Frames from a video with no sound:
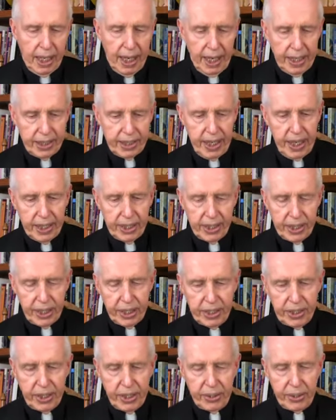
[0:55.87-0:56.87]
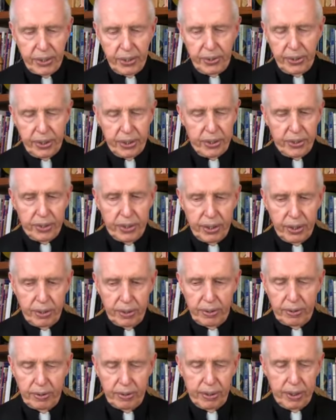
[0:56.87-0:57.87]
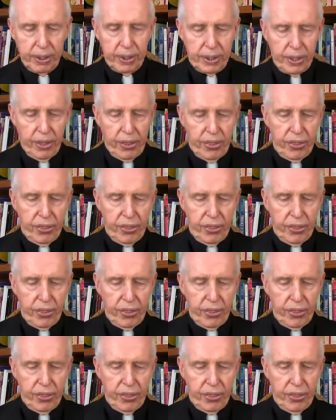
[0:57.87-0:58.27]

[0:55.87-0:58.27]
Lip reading: Isaiah 62, as you know, is the